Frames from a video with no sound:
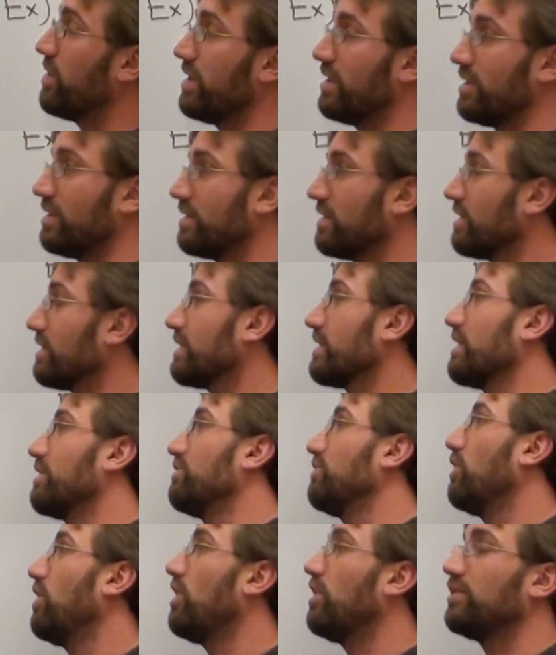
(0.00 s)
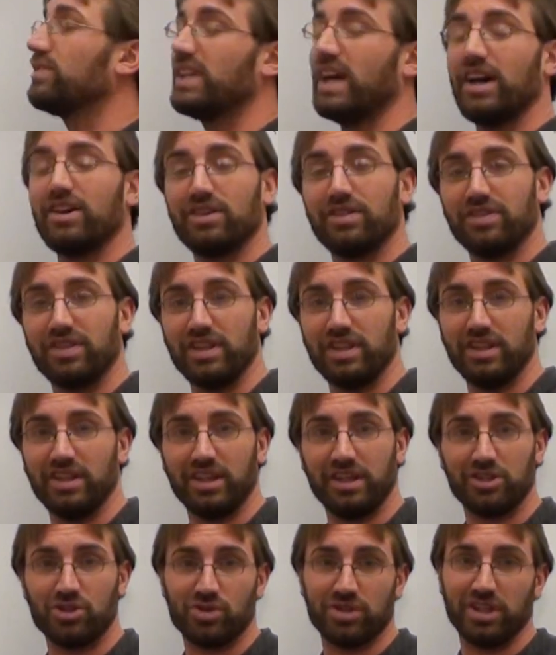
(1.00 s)
we evolved out of
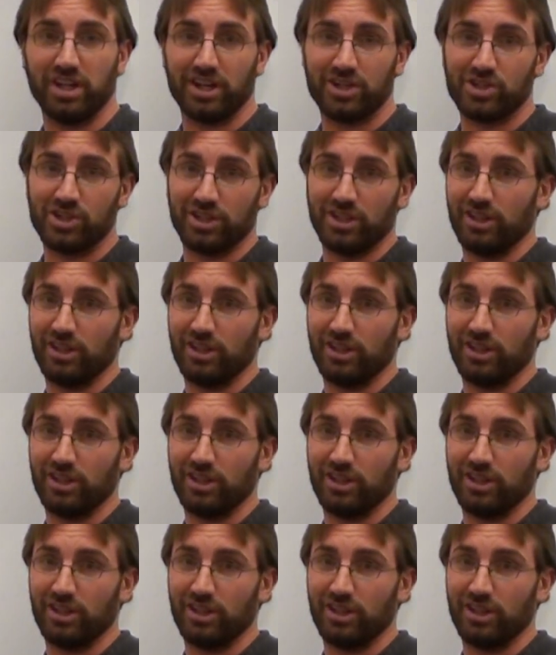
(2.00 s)
the introduction